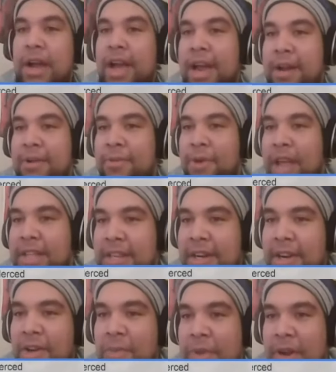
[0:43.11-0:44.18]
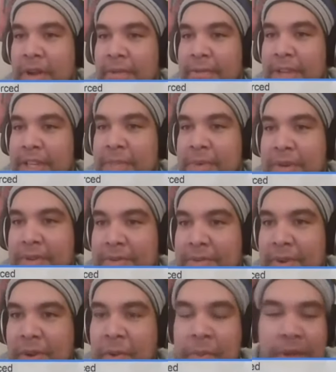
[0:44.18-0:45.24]
kind of ranted a little bit on Facebook
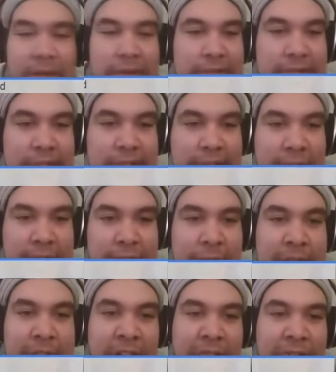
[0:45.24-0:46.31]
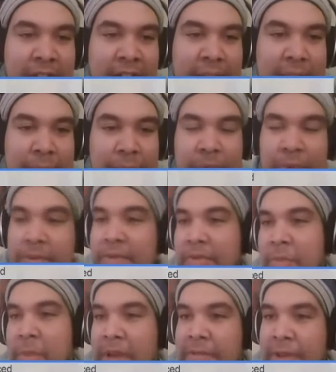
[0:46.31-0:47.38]
for a little bit just because I was pissed off a lot of people
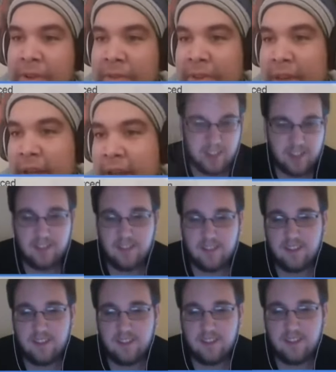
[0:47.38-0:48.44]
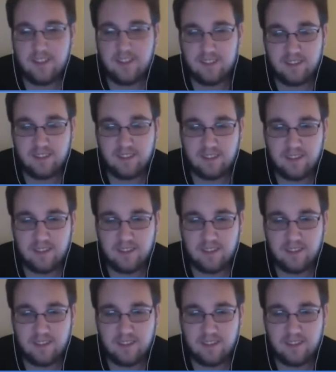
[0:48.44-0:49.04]
for making fun of it. I didn't think it was funny.